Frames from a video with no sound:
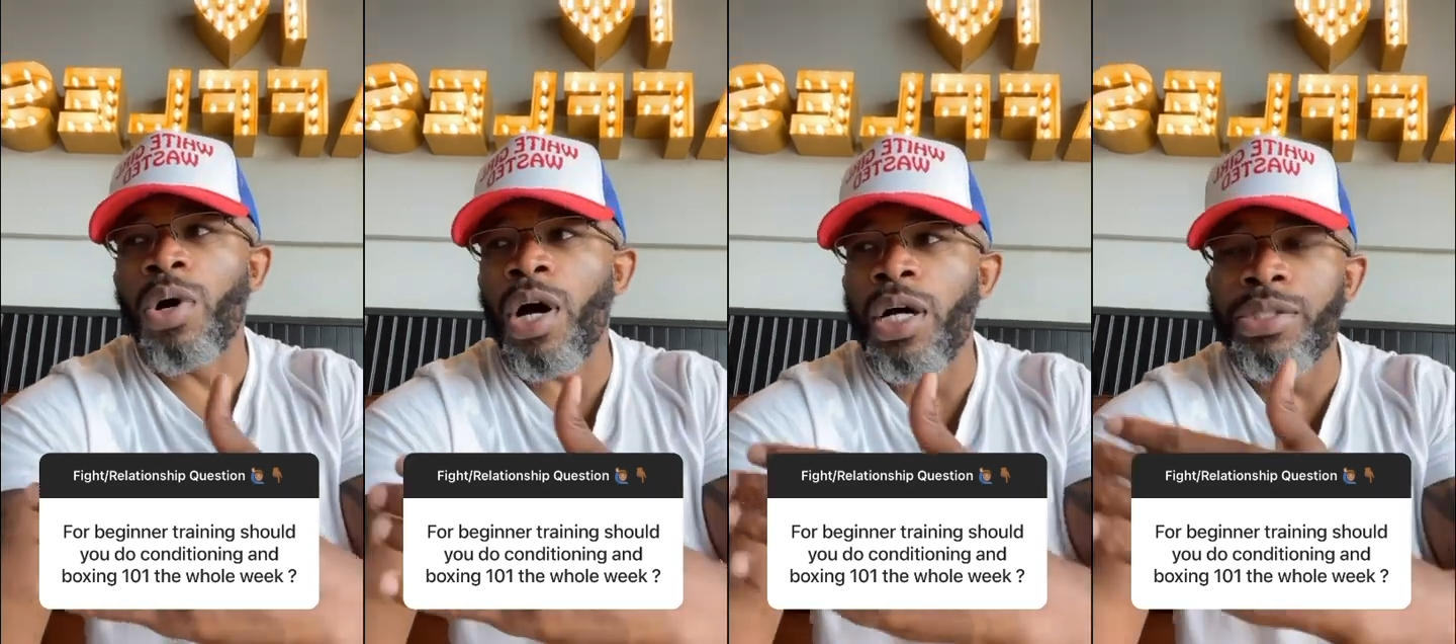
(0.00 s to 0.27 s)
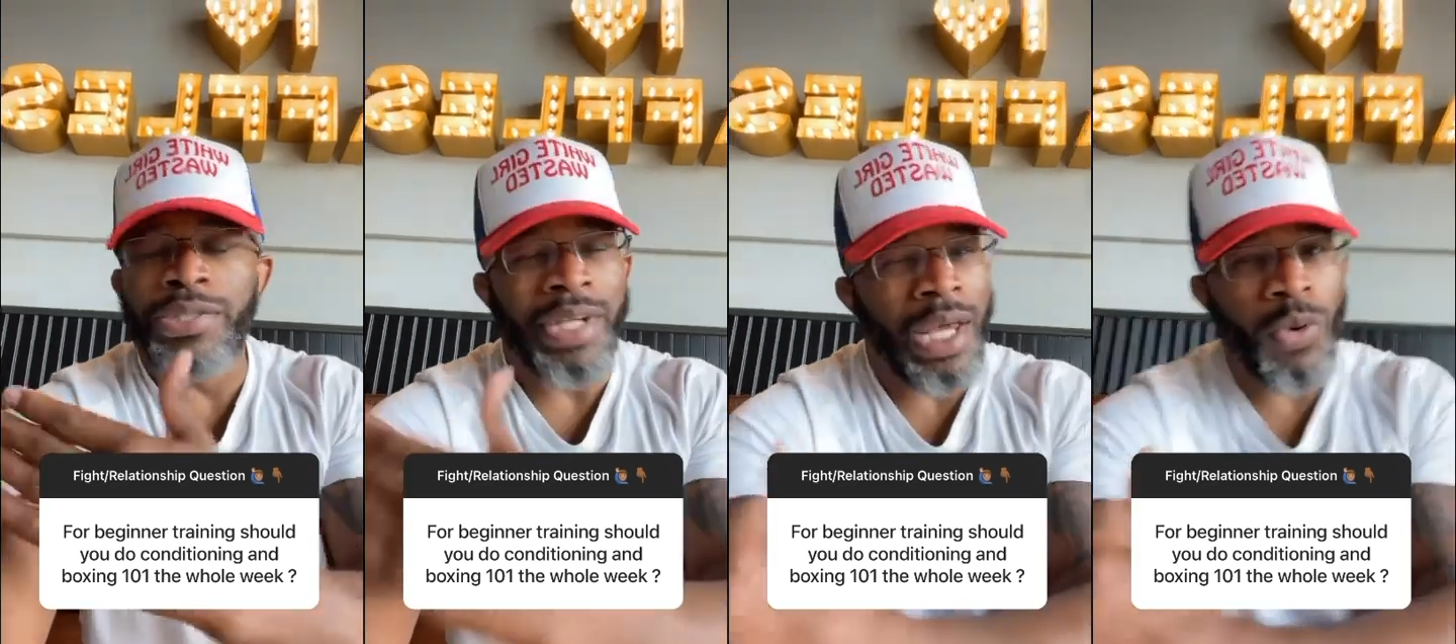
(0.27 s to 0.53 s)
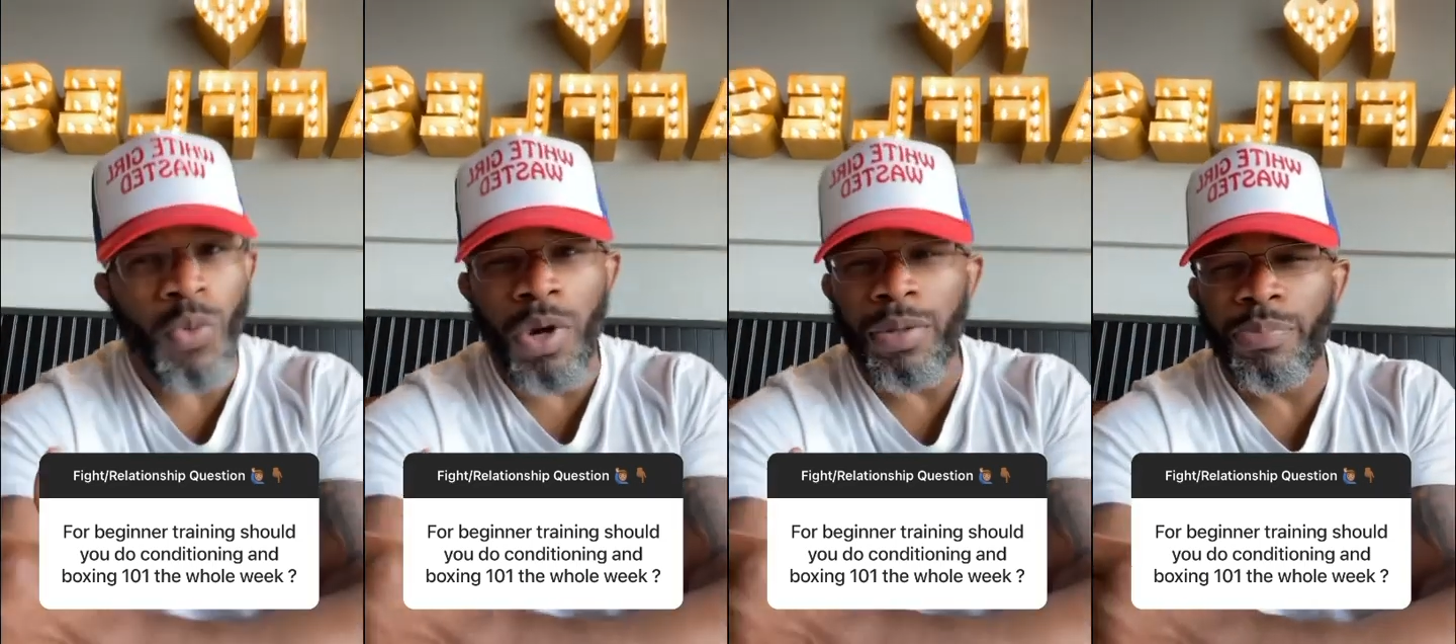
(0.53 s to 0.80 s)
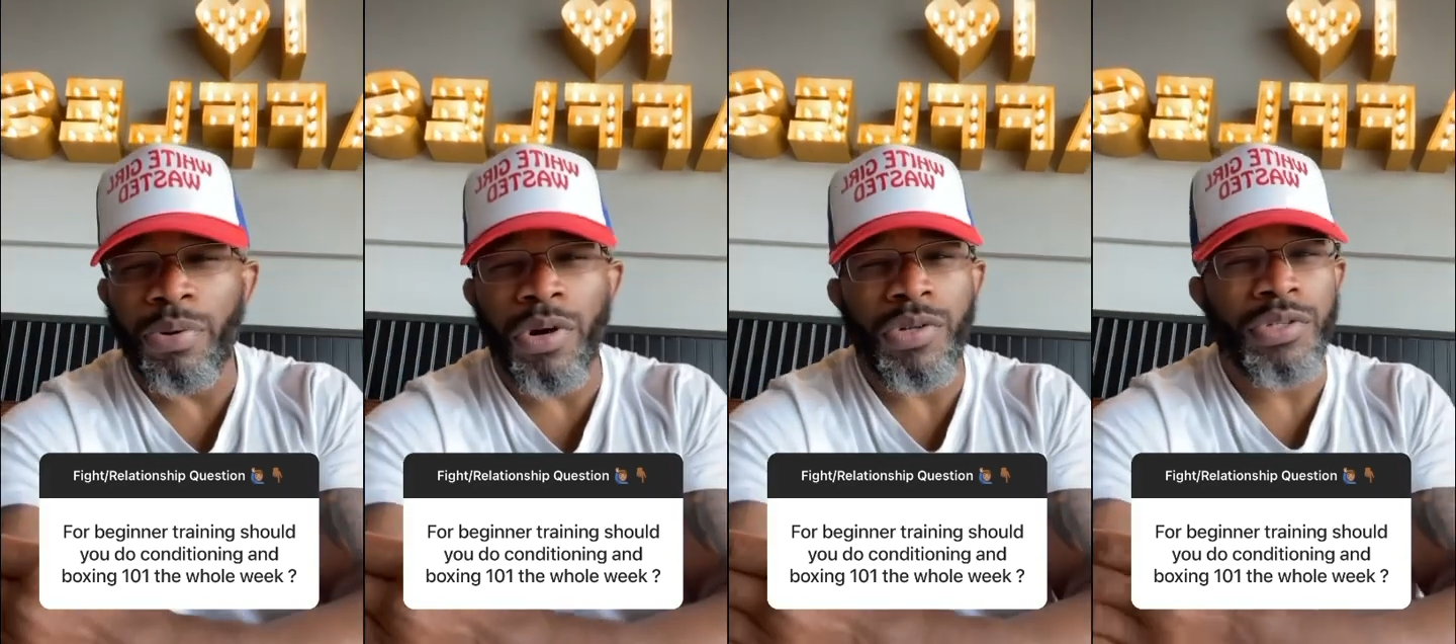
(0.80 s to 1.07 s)
a day
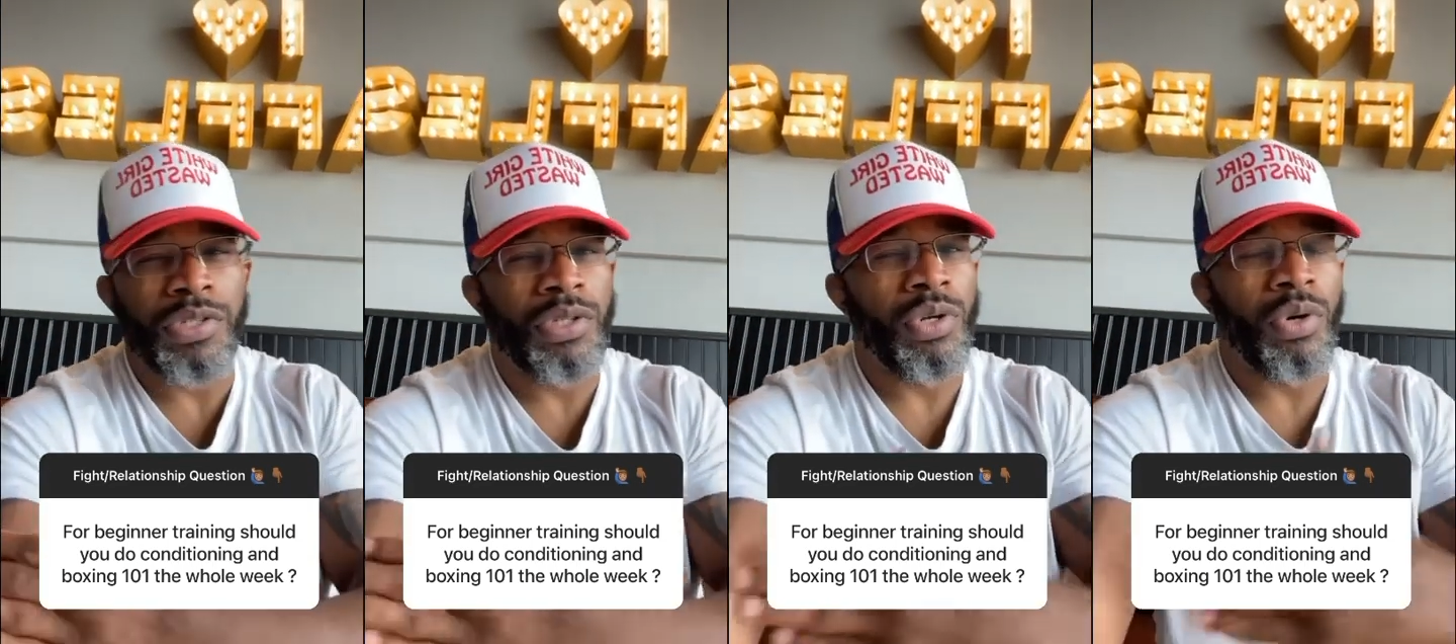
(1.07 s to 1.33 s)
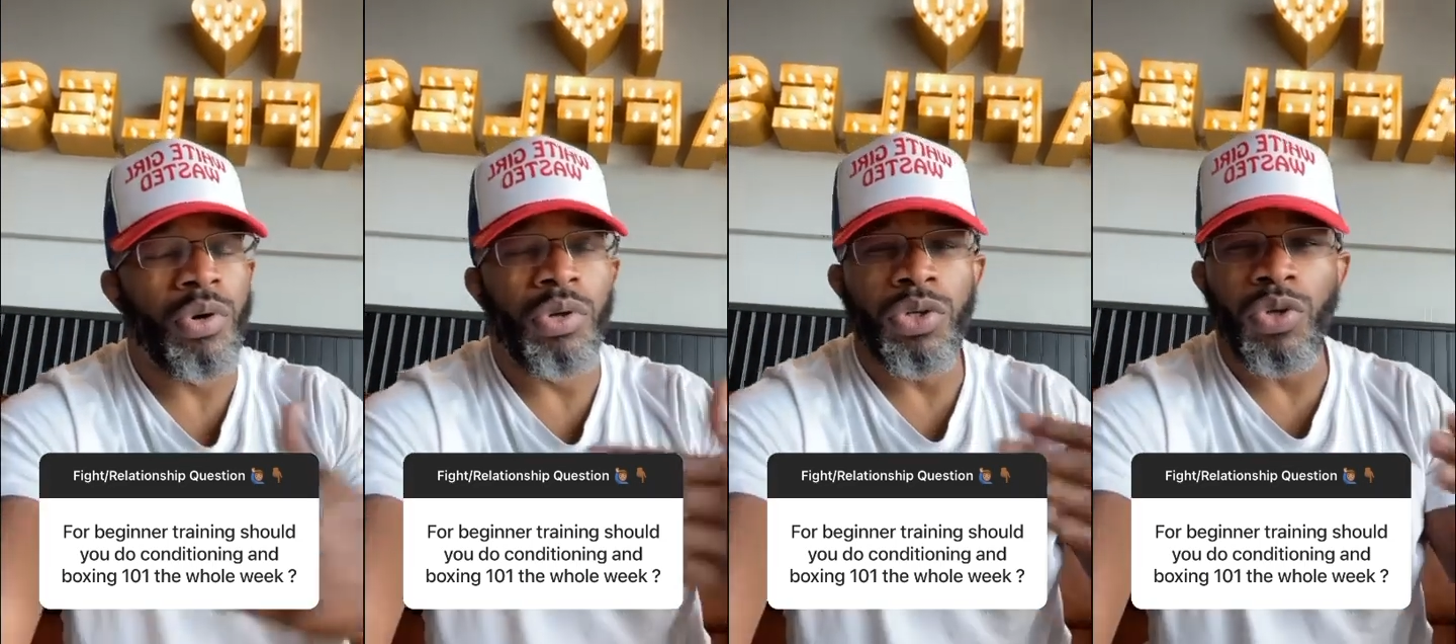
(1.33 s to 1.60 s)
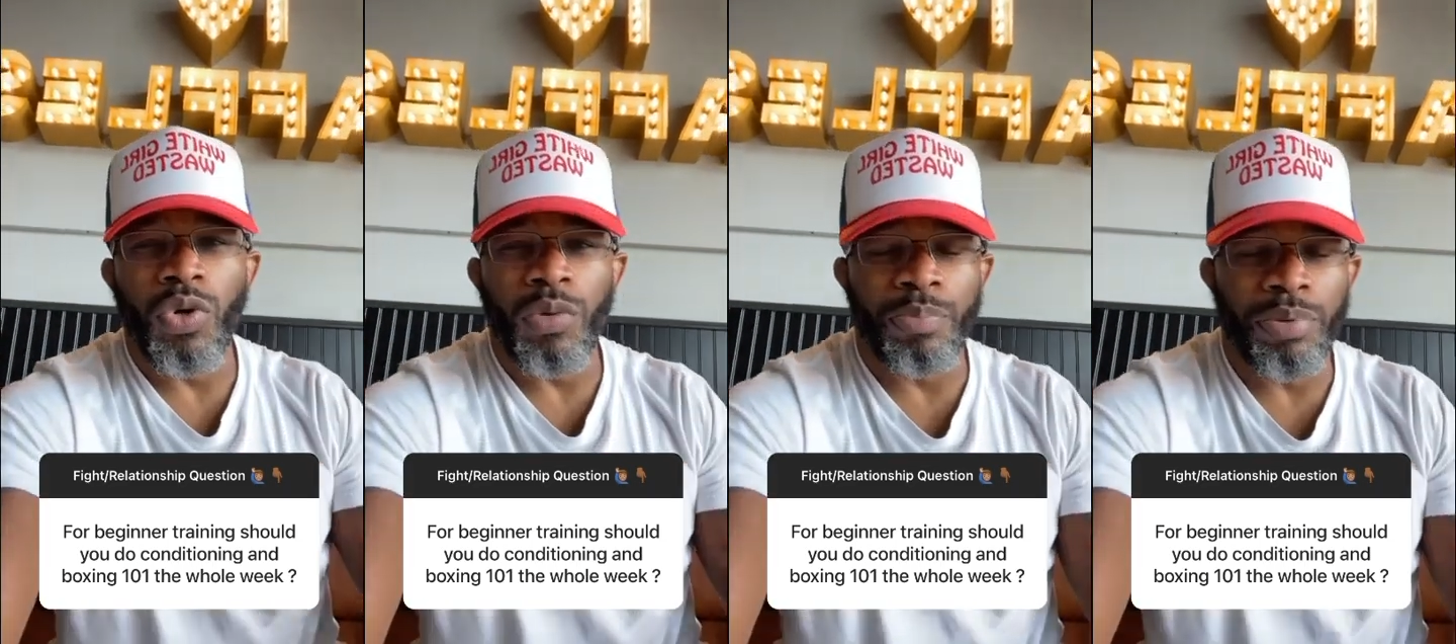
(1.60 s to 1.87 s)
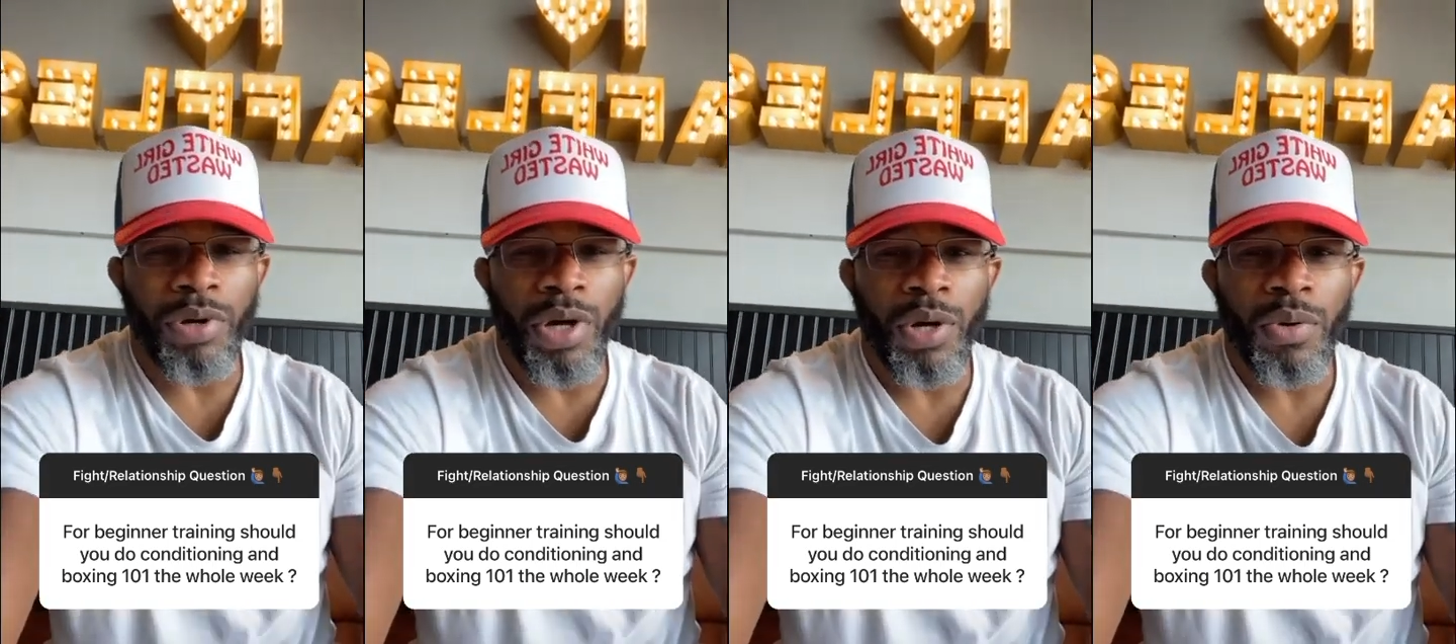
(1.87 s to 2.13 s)
one person or you're a
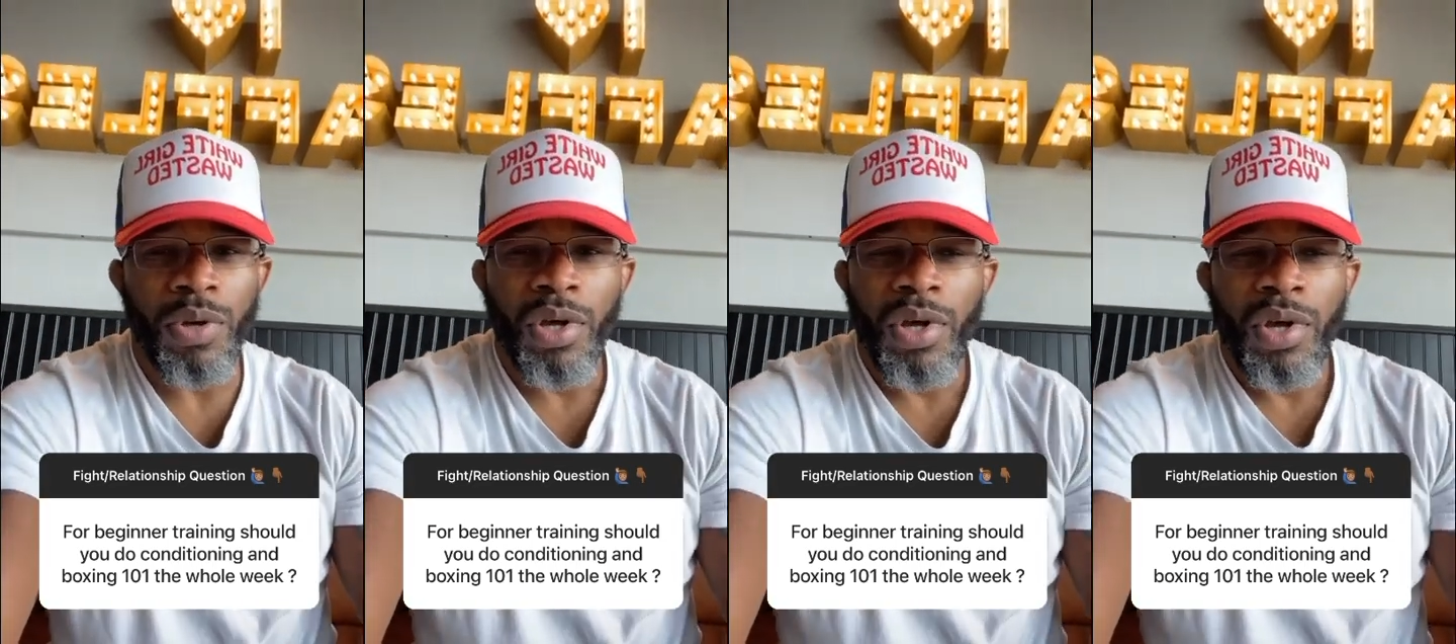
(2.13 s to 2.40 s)
pro.